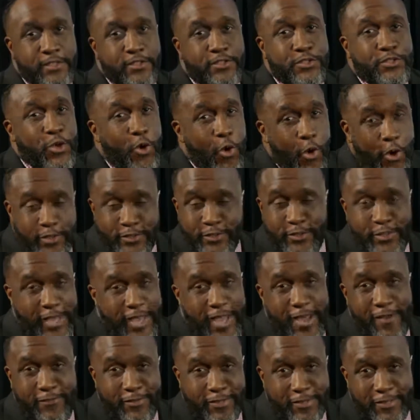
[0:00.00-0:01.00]
Talk to your
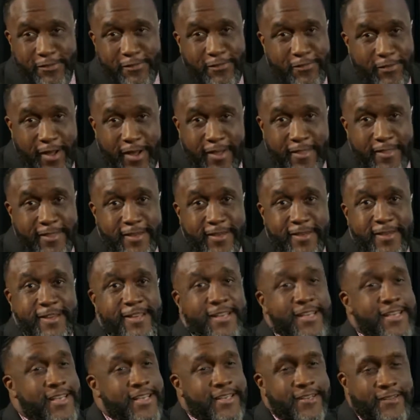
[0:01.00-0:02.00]
Heavenly Father.
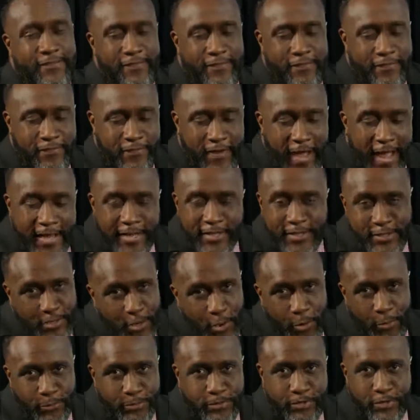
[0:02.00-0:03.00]
Find
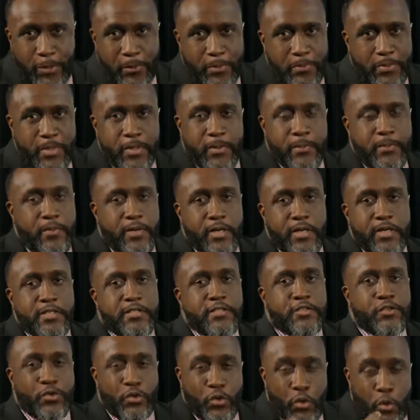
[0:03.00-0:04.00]
out your
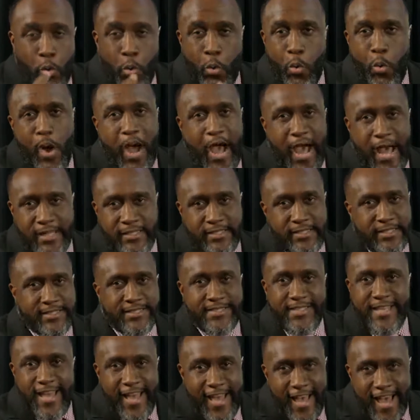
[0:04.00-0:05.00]
purpose. Go at
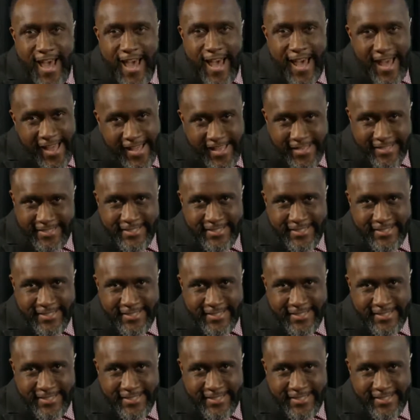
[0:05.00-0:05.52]
it hard.